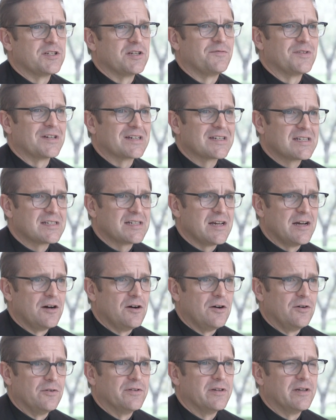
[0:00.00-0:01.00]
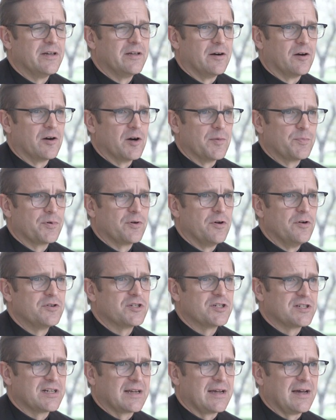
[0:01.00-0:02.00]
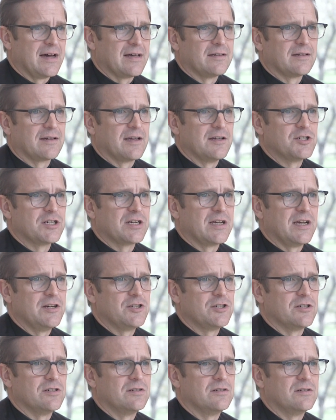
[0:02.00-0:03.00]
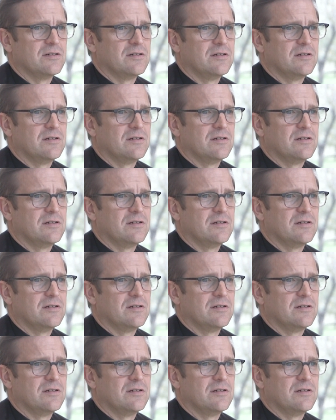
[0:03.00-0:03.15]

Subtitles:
have excelled at our approach to Catholic education.